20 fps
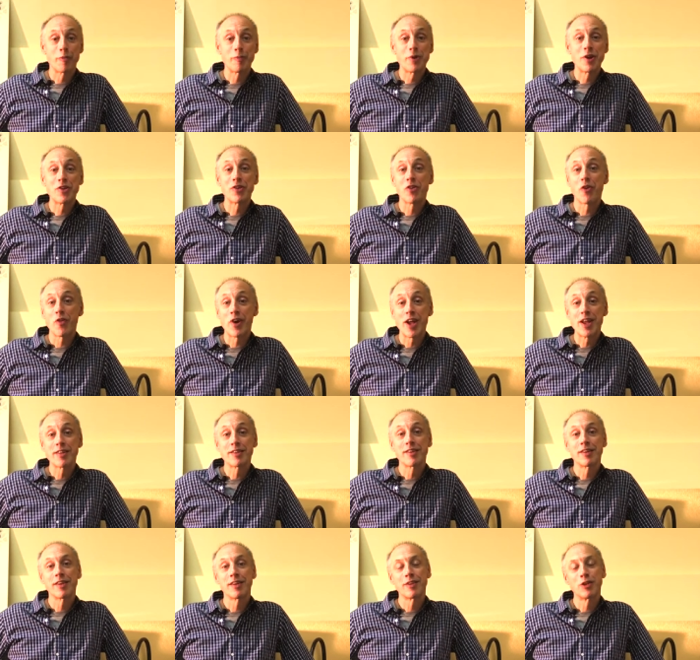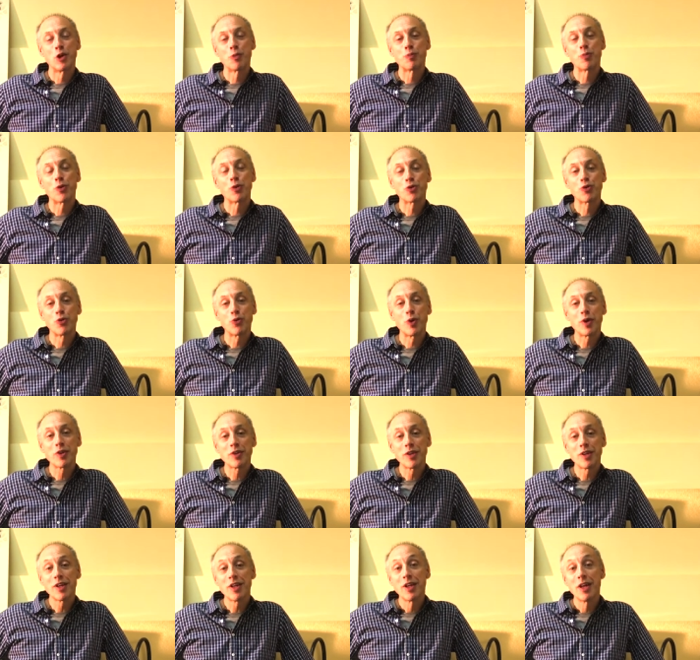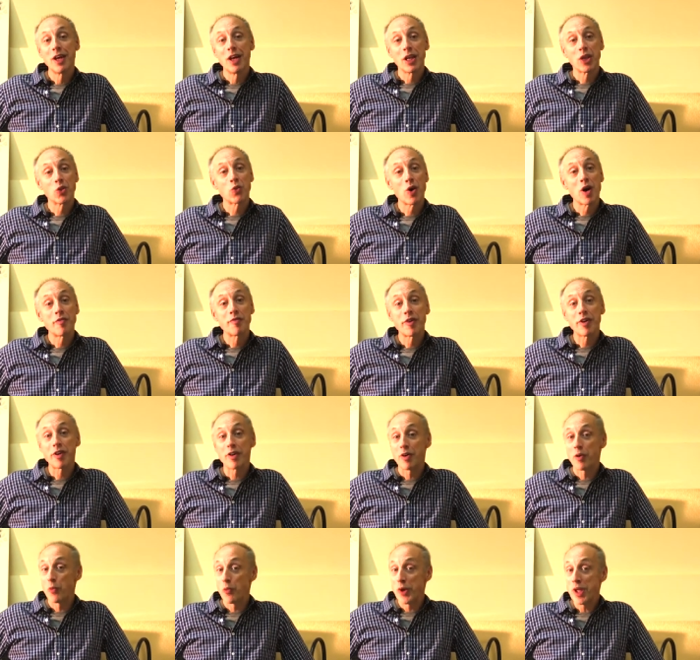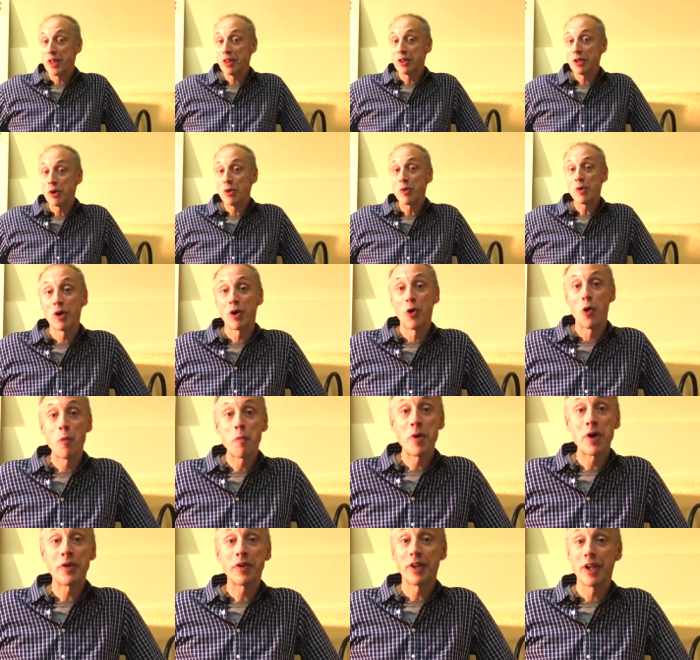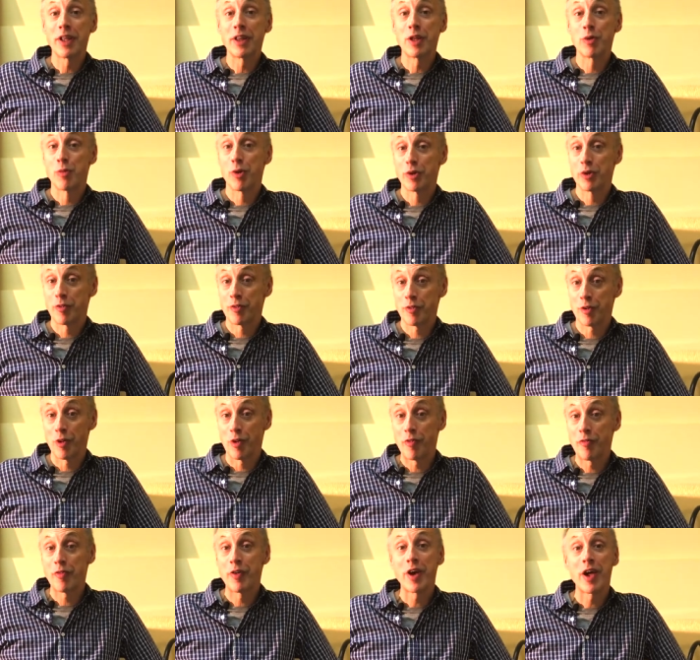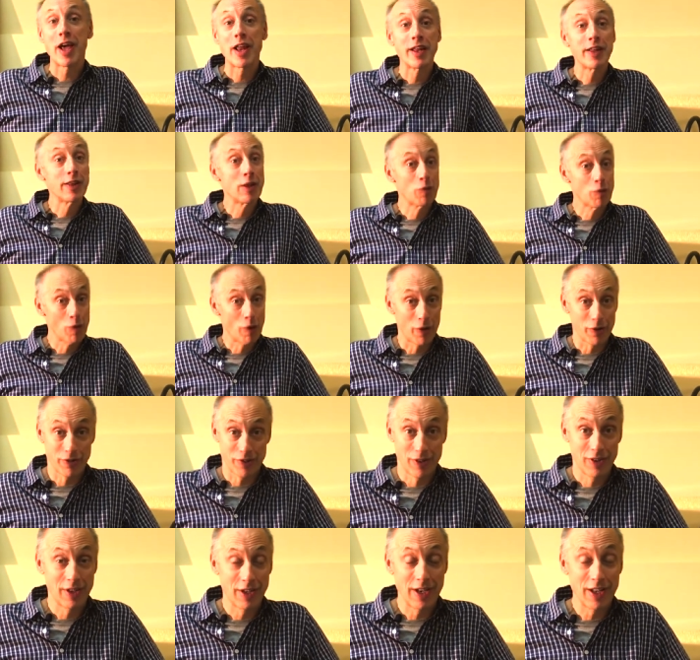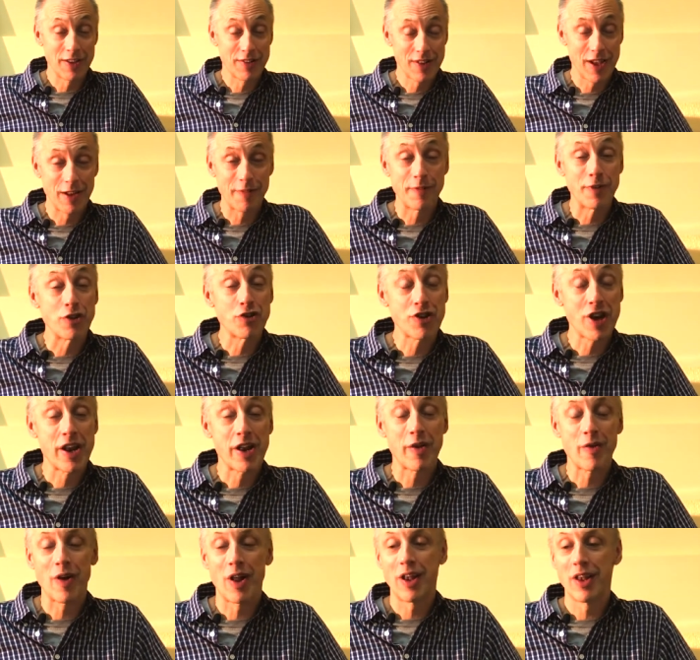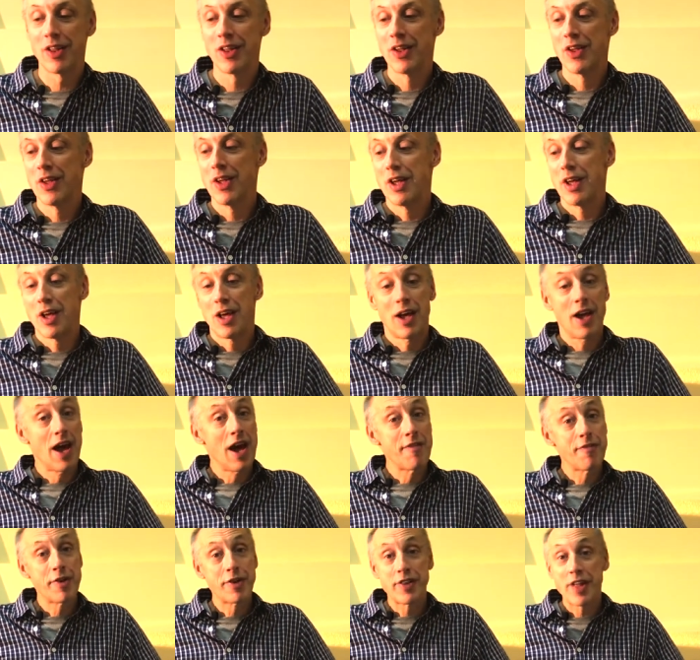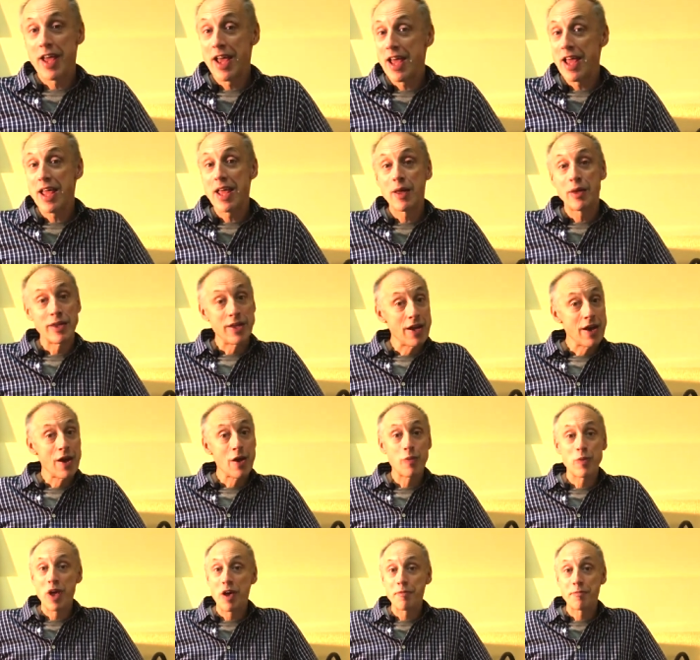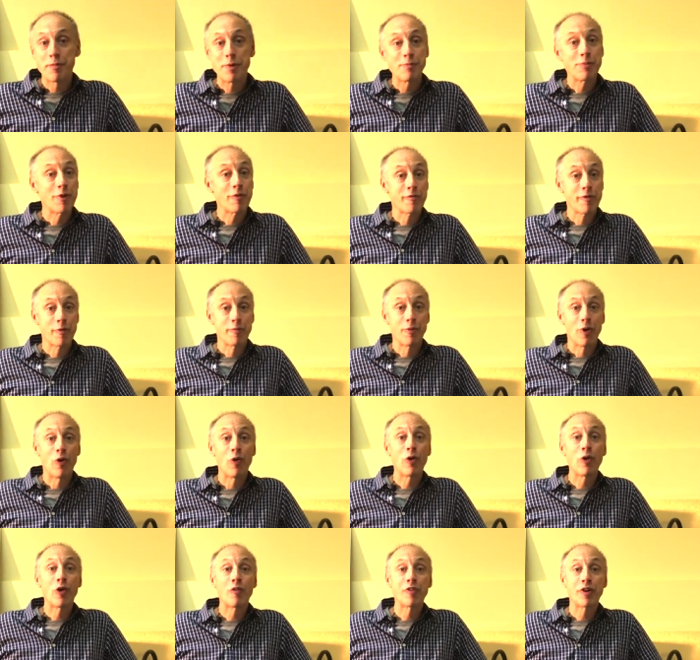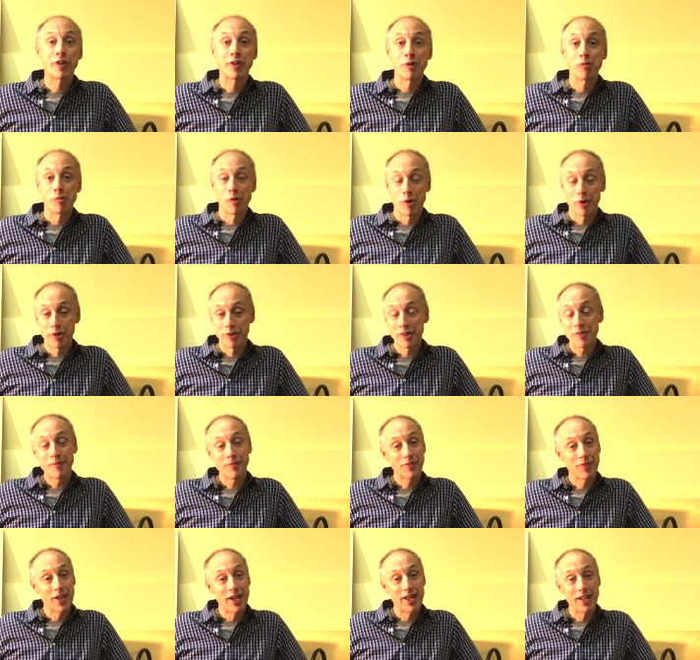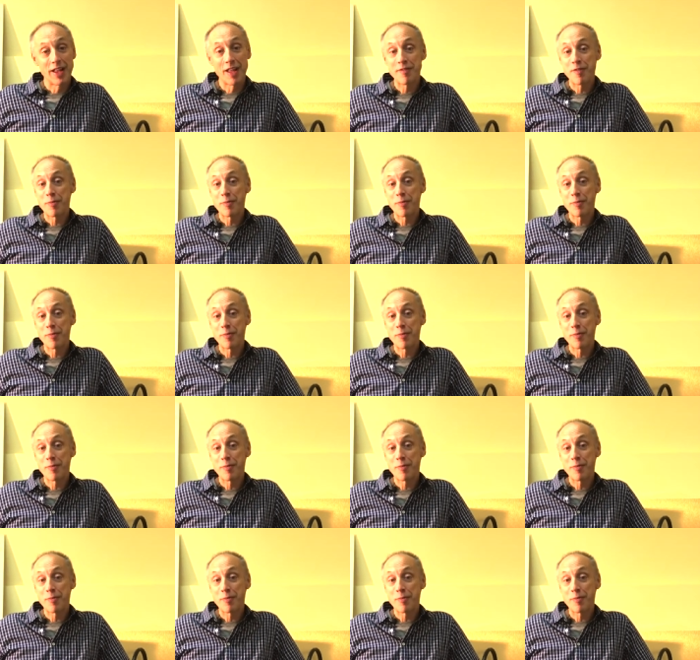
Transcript: For me, it's great the opportunity to have a window open in the world of coffee and in the world in itself in general. Every day here we have people from all over the world and